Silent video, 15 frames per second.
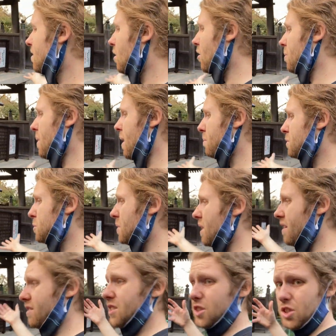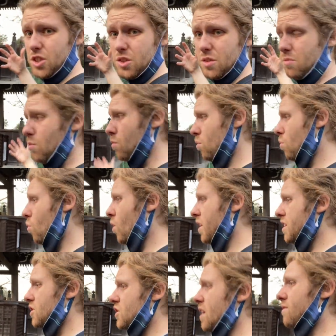on maps, but there is just one
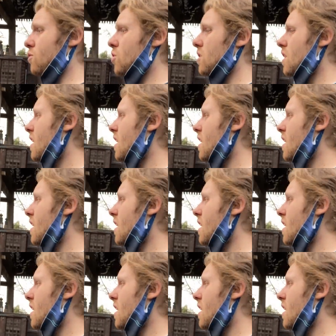in general.